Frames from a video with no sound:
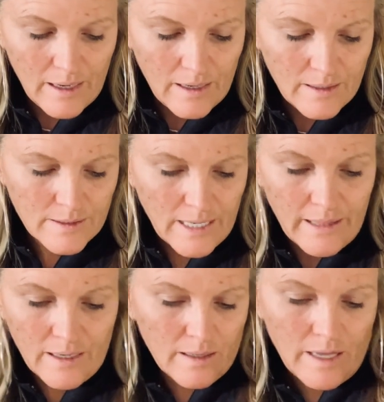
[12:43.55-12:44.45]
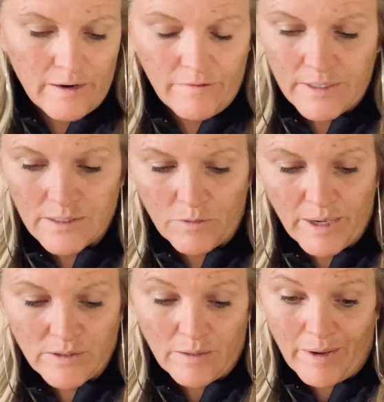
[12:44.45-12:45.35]
And I think a lot of us are
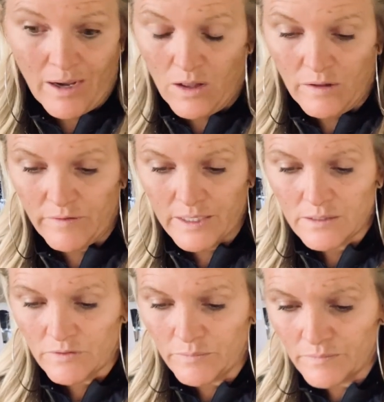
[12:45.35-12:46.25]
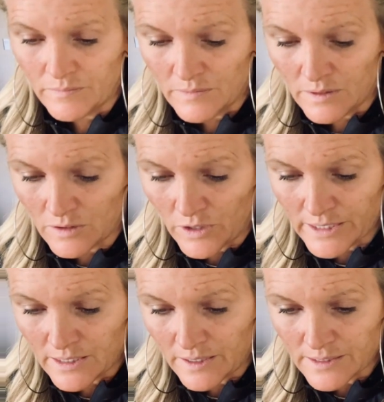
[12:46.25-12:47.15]
bouncing back, all of us, from the
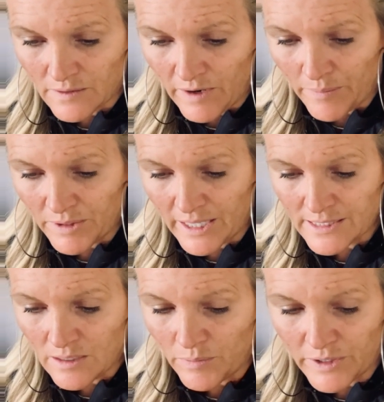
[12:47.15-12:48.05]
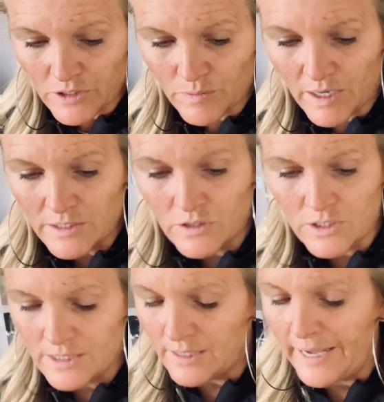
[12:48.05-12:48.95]
crazy things that have happened the last couple years, but also
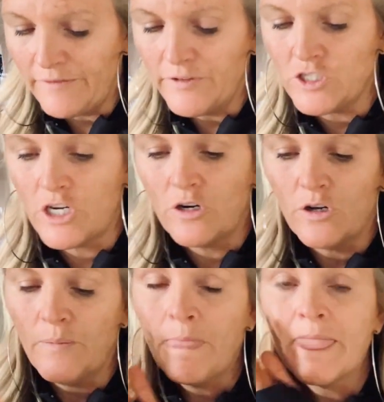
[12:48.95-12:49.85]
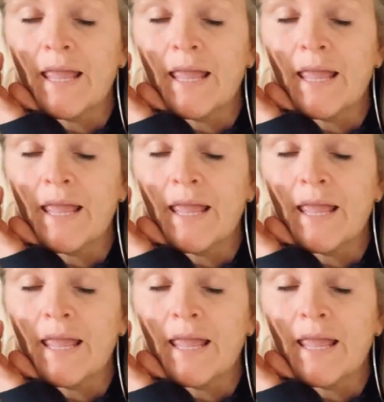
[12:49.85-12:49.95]
just life in general.